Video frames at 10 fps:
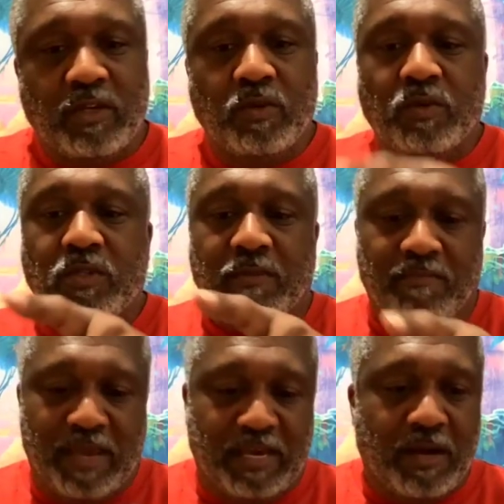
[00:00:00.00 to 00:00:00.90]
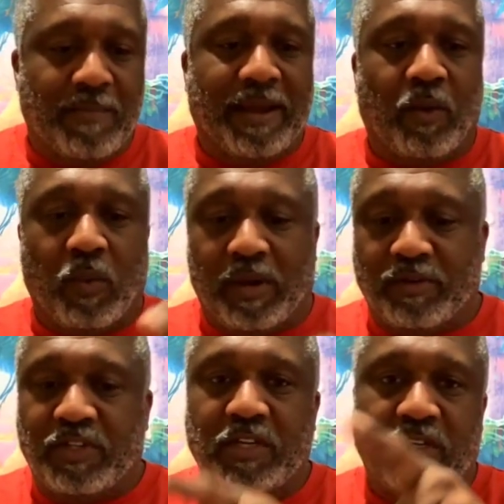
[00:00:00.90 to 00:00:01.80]
use may come back
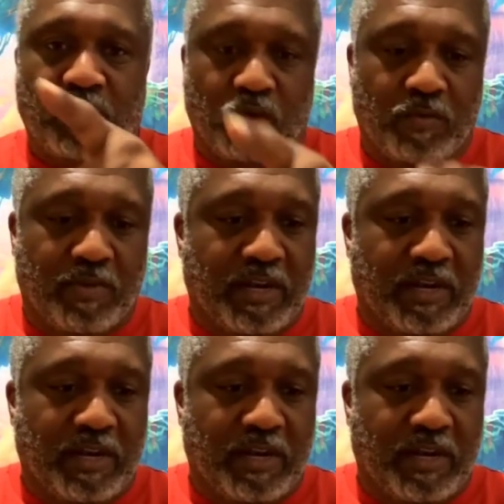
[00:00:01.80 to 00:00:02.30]
around to you,